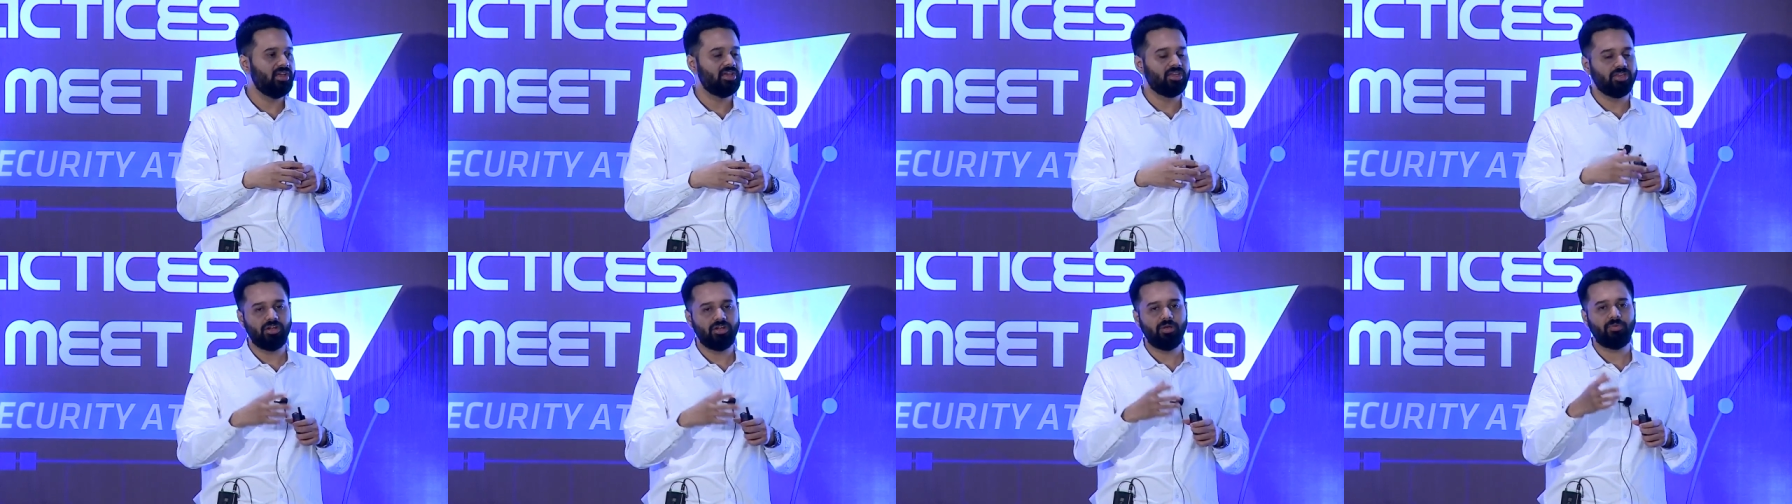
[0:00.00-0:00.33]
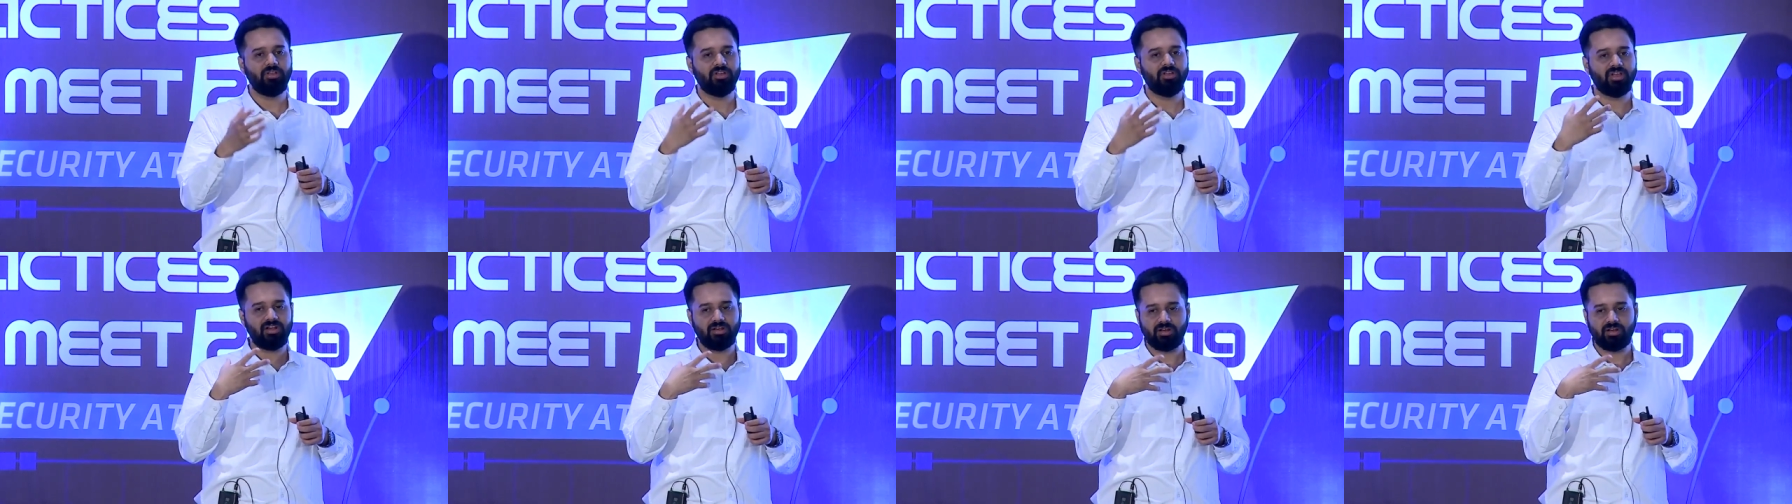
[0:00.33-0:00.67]
you know when
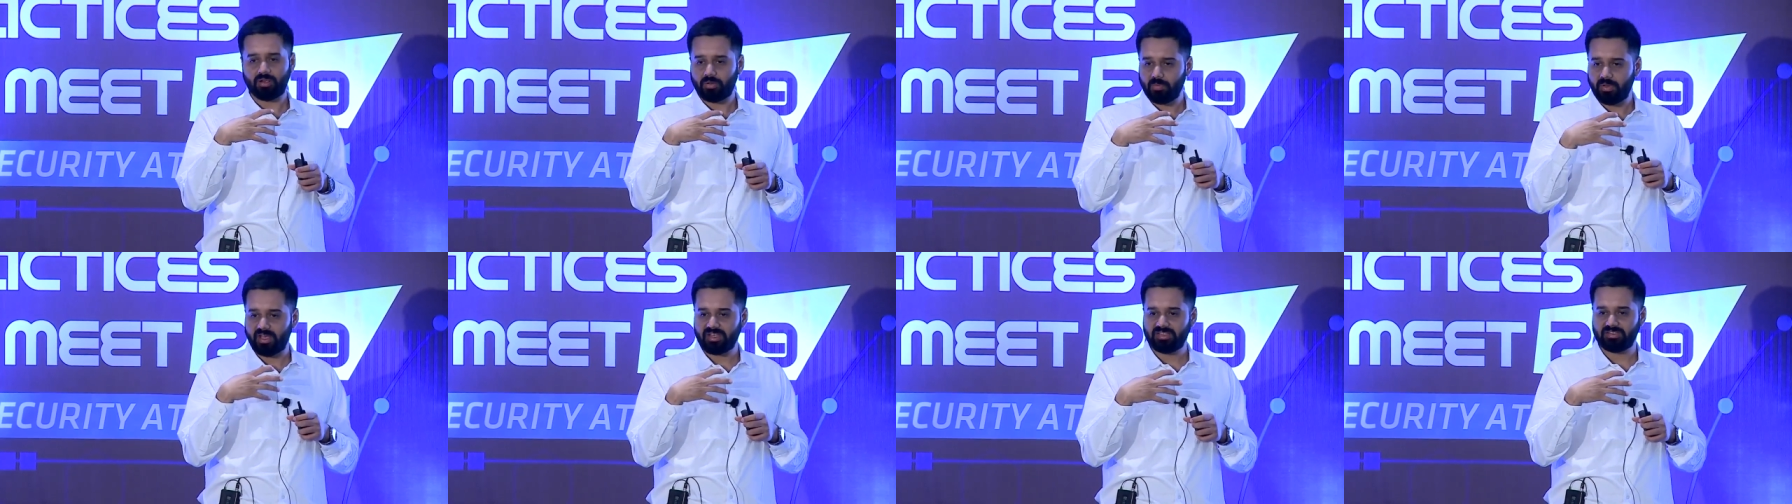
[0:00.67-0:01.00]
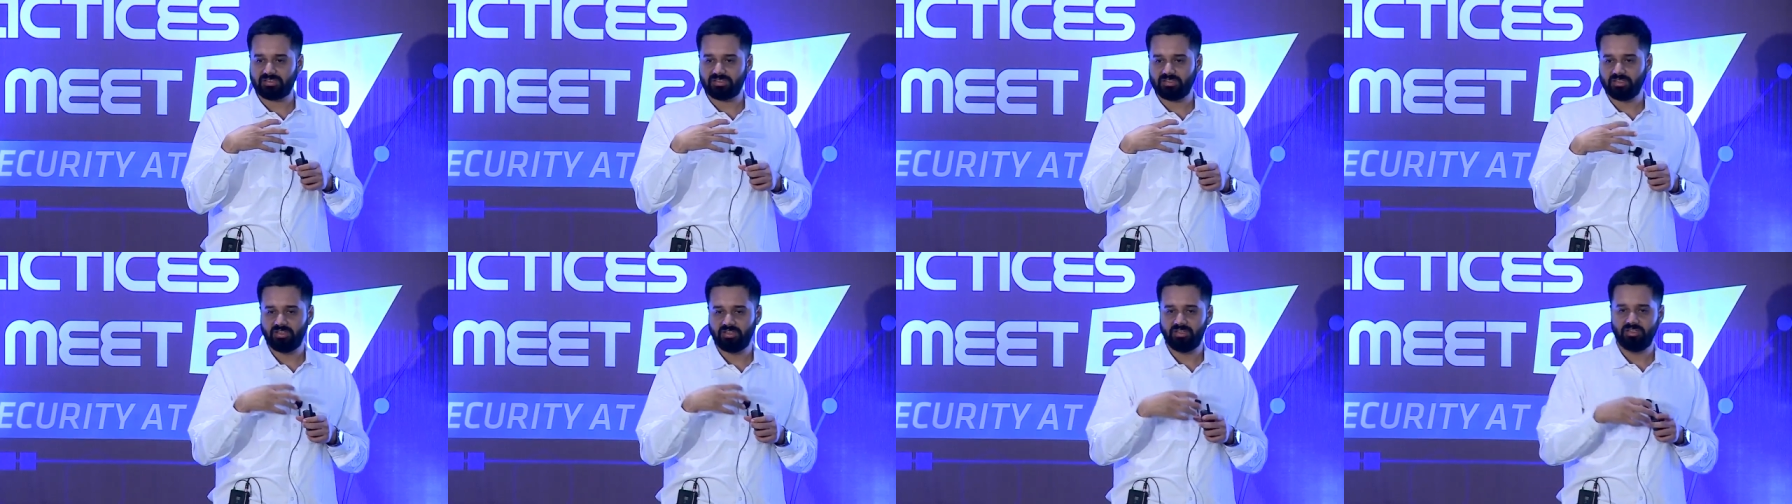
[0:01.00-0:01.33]
you get
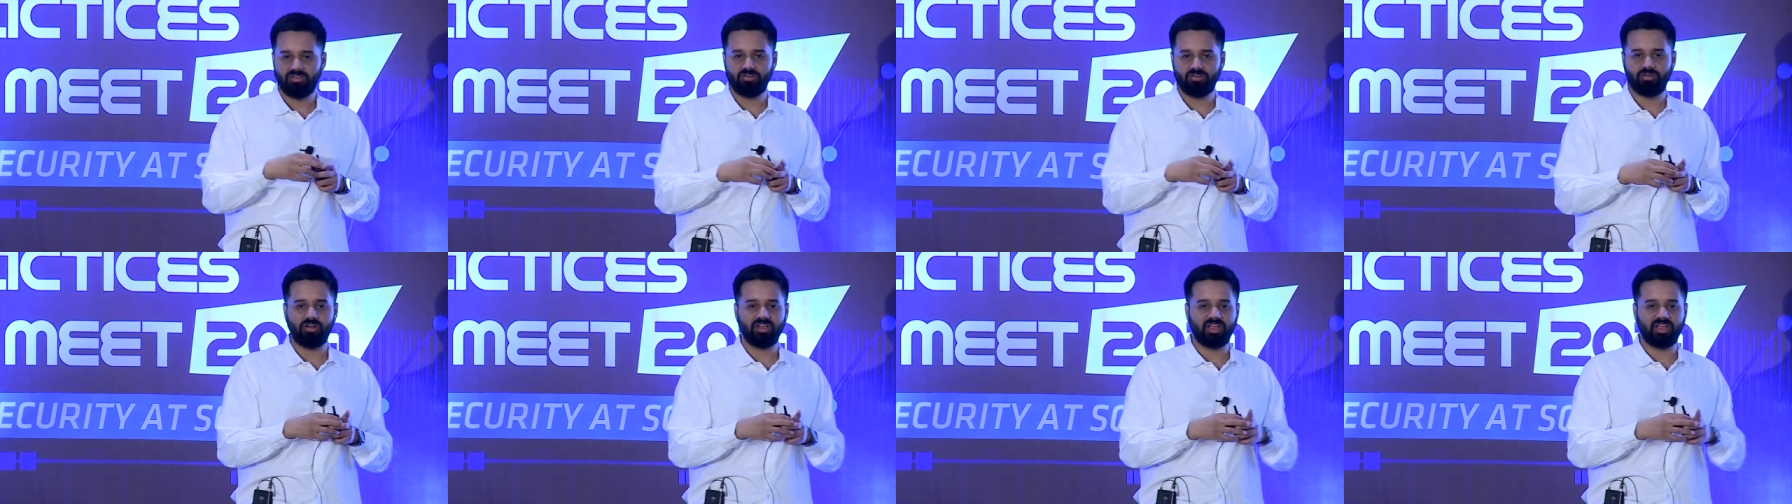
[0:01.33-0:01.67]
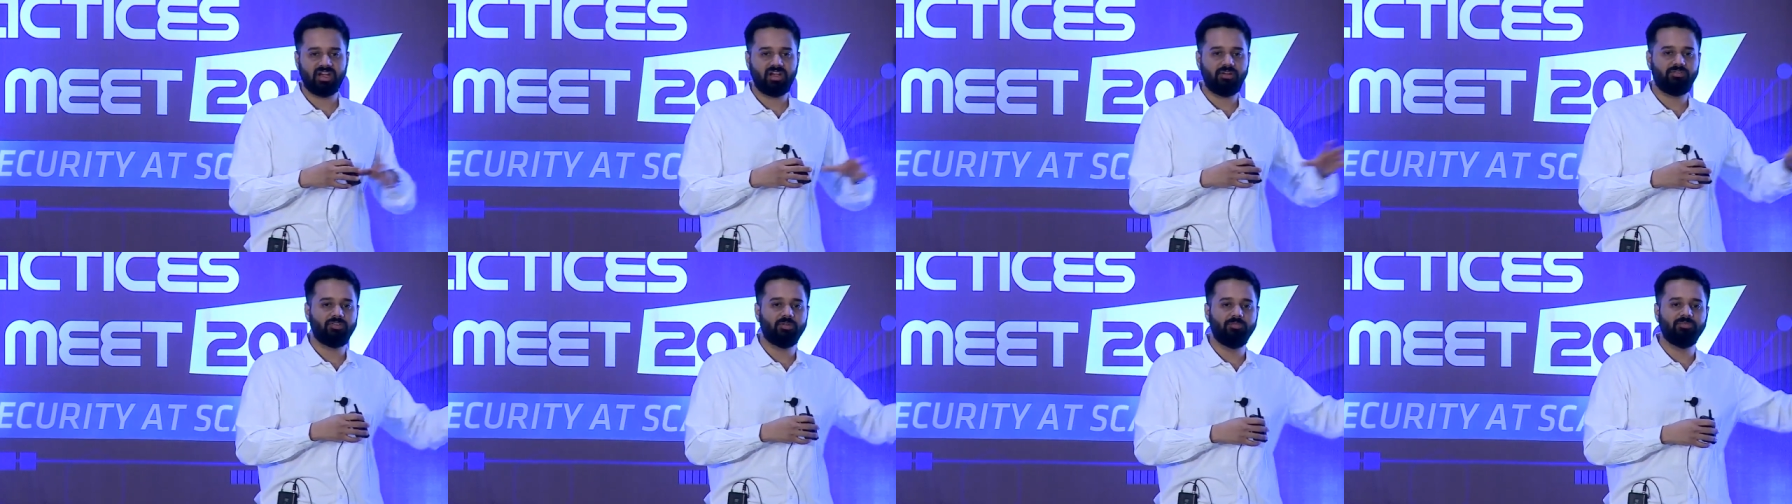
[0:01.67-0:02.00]
requests, you're going to
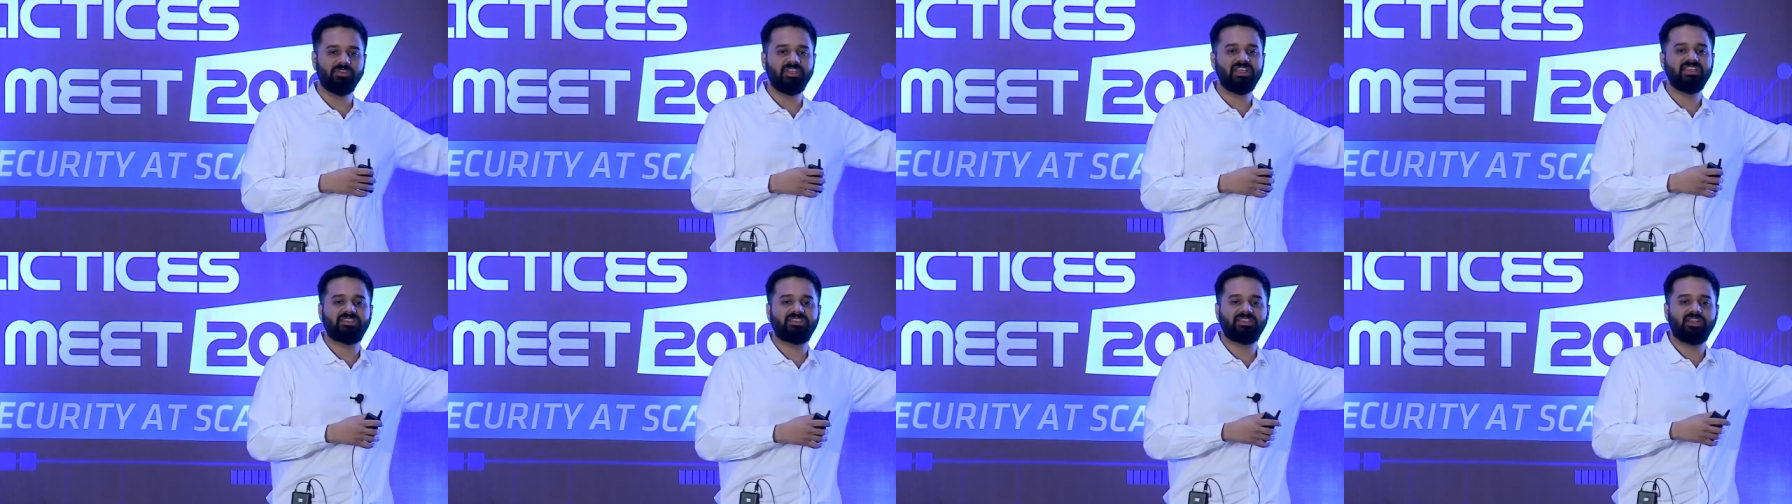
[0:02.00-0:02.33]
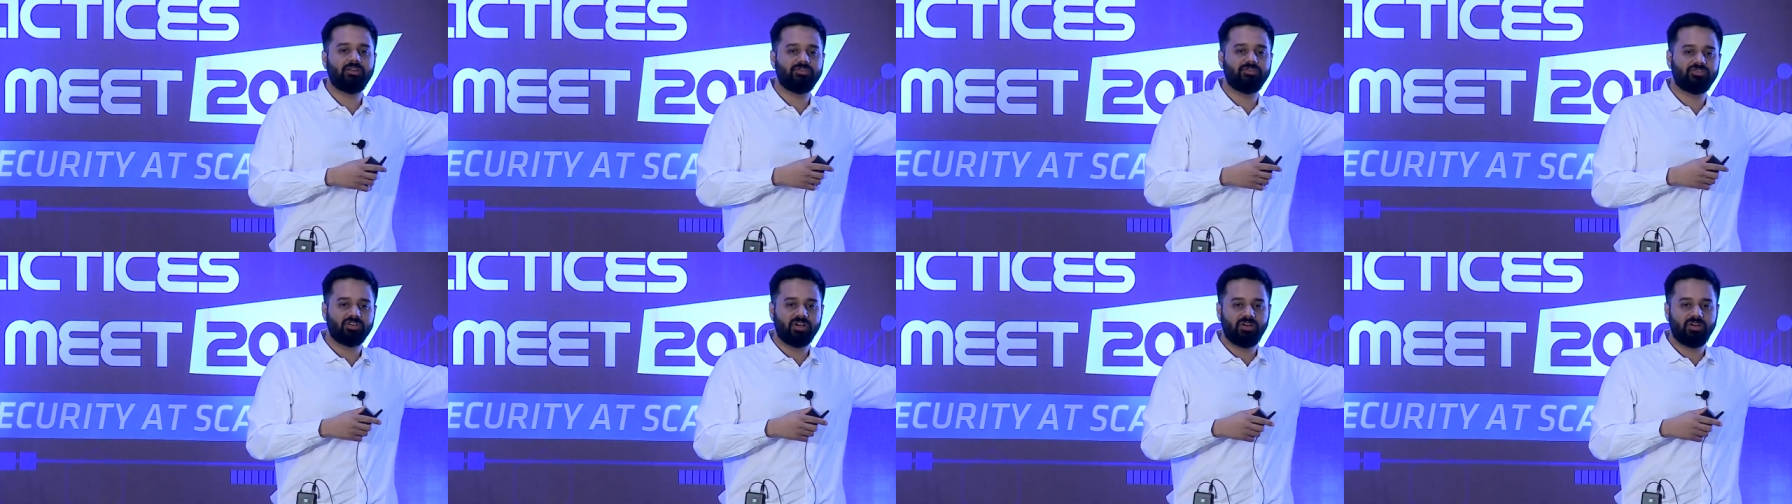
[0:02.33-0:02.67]
get it from these set
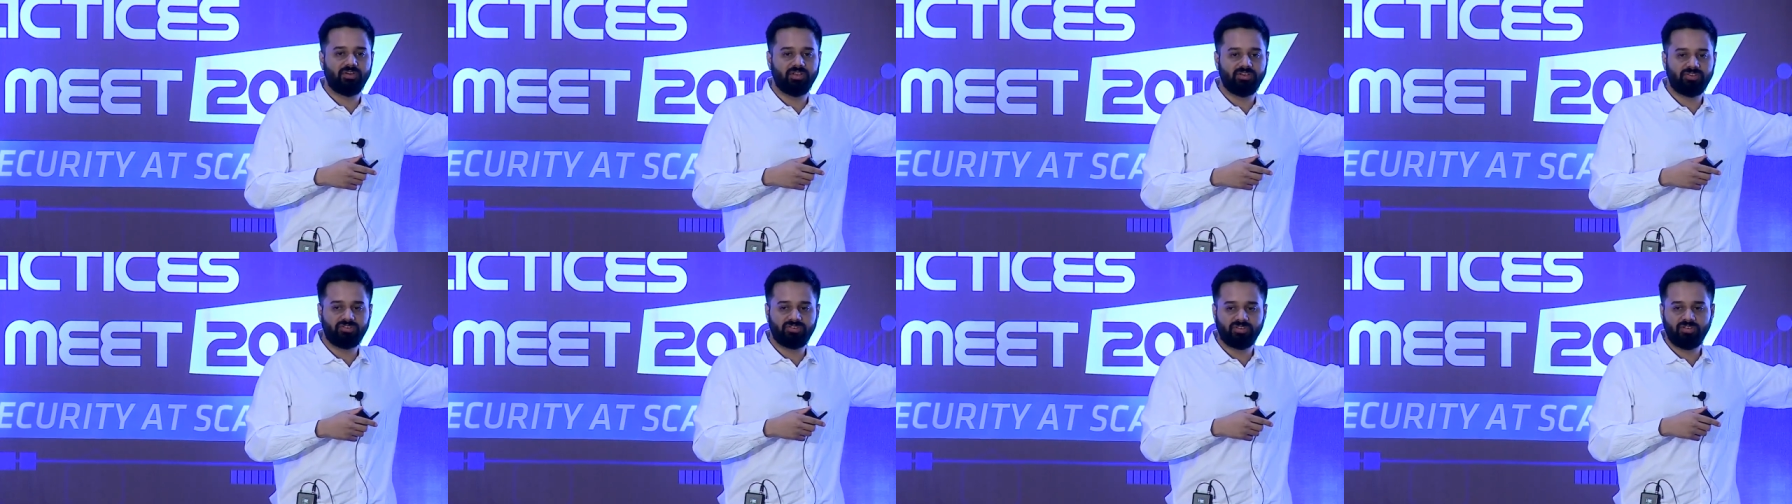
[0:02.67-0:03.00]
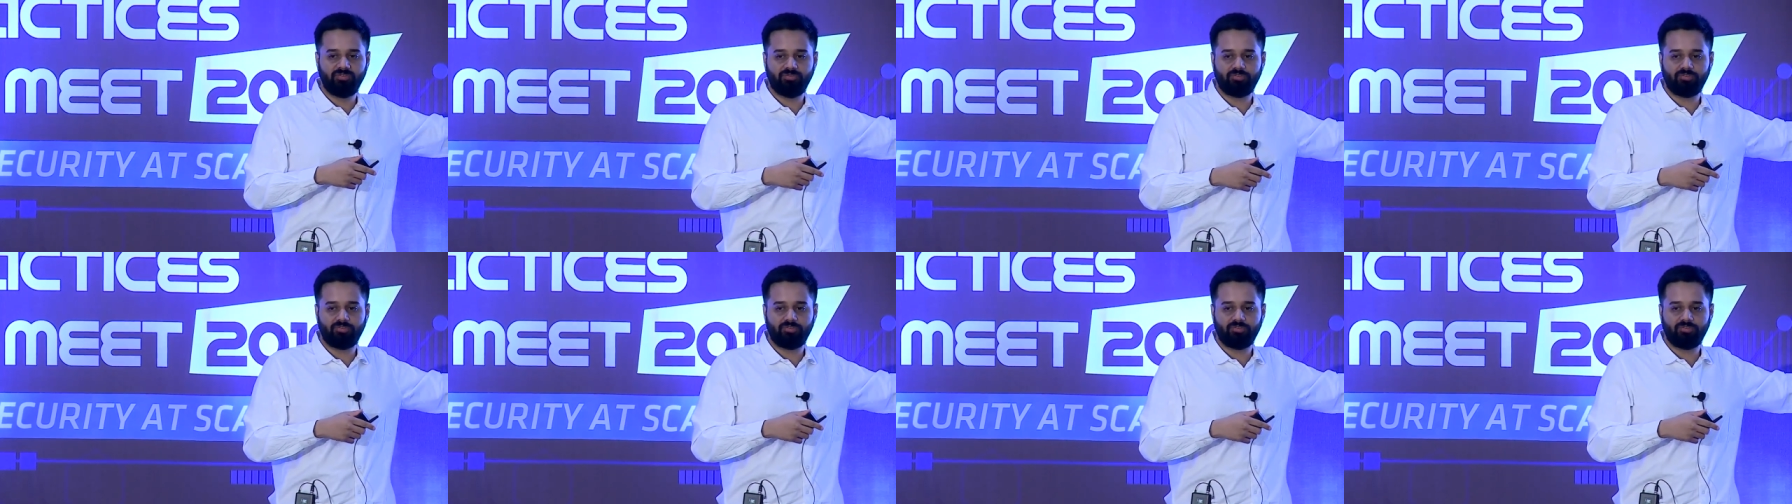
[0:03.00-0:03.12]
of servers,